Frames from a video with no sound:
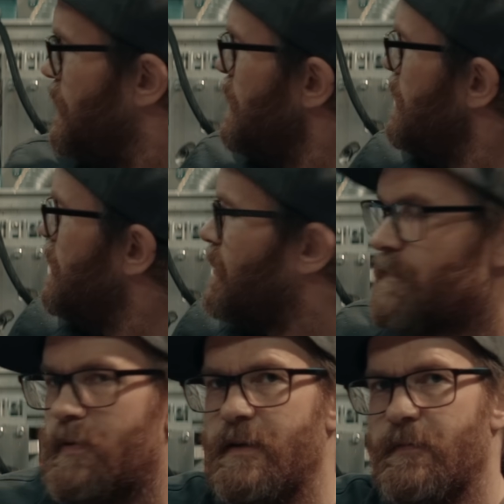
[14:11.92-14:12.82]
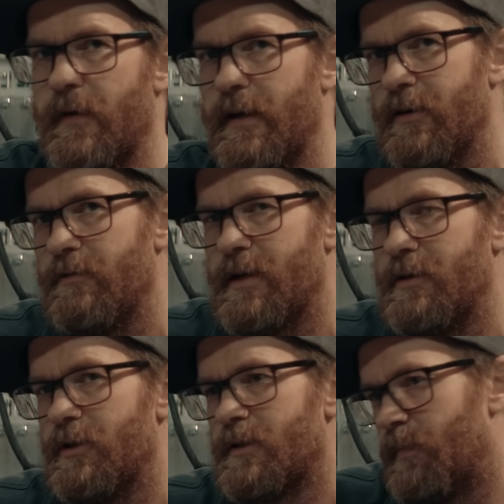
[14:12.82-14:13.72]
If this is a complete failure, we
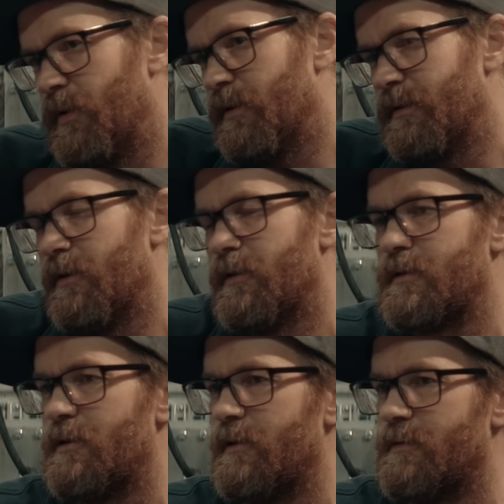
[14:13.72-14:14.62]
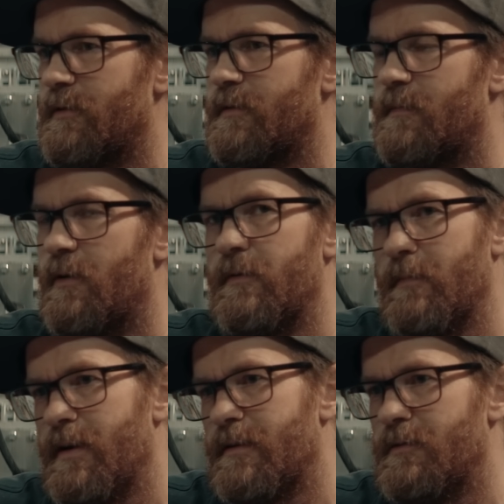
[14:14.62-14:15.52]
can just put on the old cylinder or
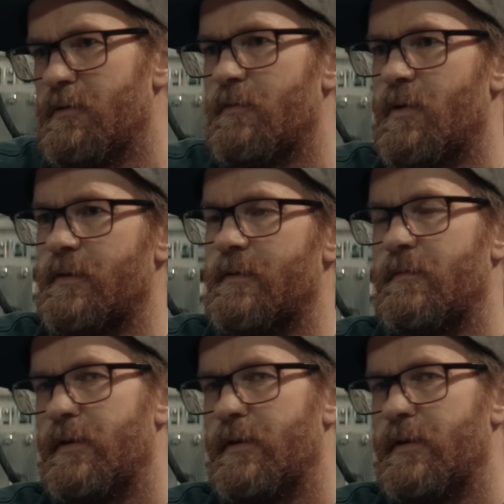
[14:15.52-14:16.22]
make a new one